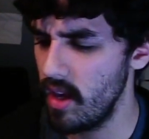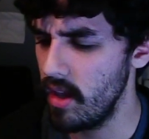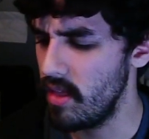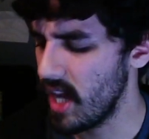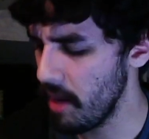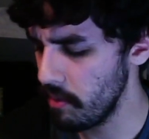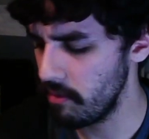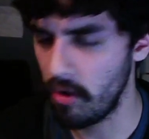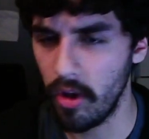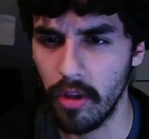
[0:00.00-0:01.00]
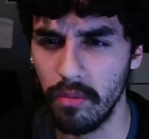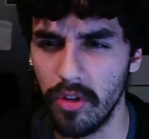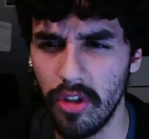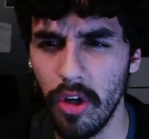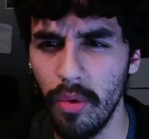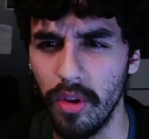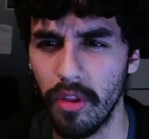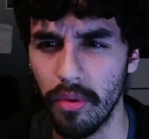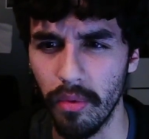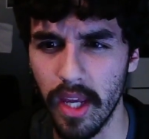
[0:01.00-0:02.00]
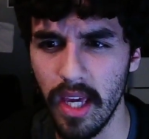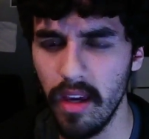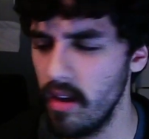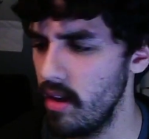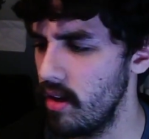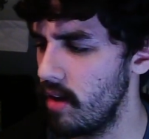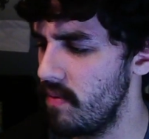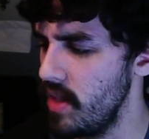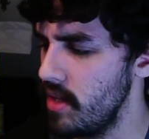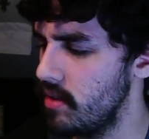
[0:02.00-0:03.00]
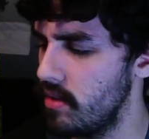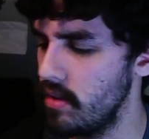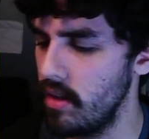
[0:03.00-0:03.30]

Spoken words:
They came out with volumes 2 and 3 of this,